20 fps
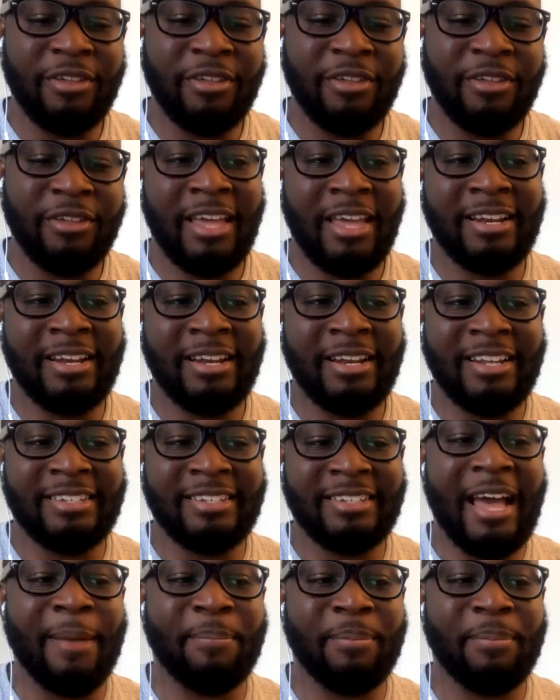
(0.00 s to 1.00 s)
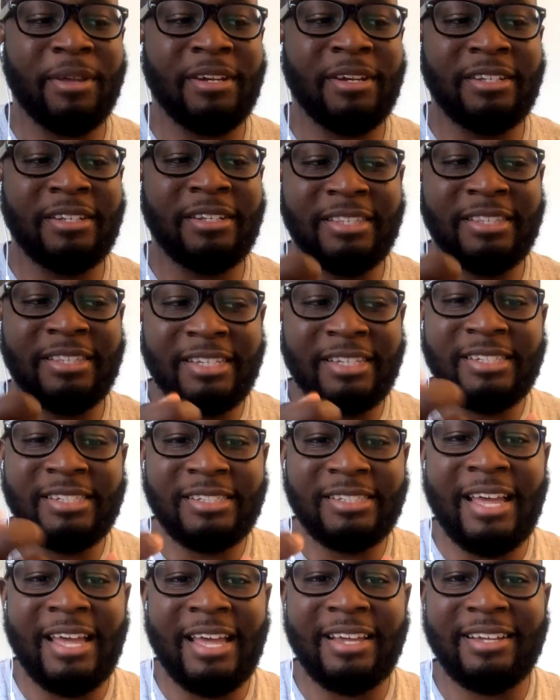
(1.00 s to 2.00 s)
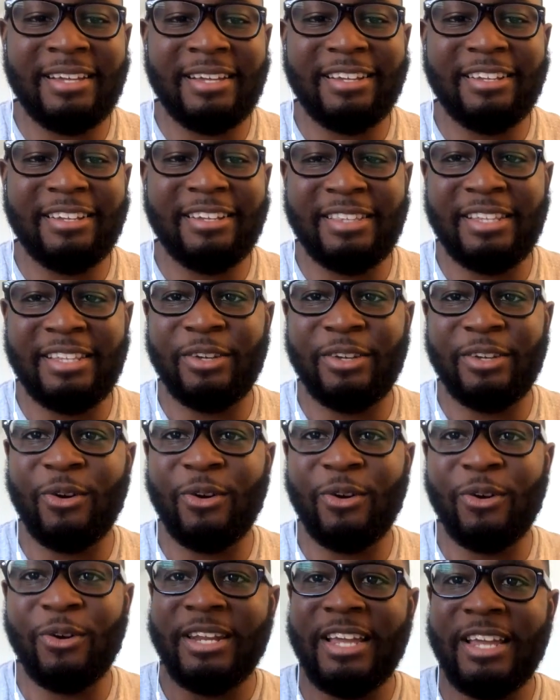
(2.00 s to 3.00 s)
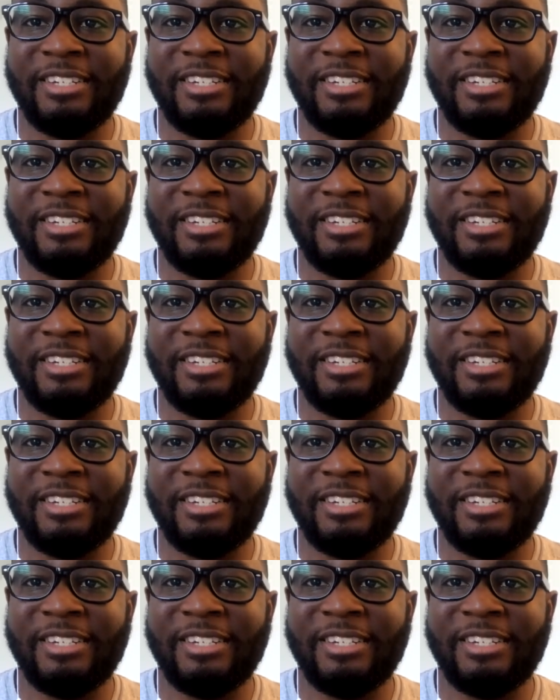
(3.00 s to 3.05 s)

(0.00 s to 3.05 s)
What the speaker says: that has happened, this is like the culmination of their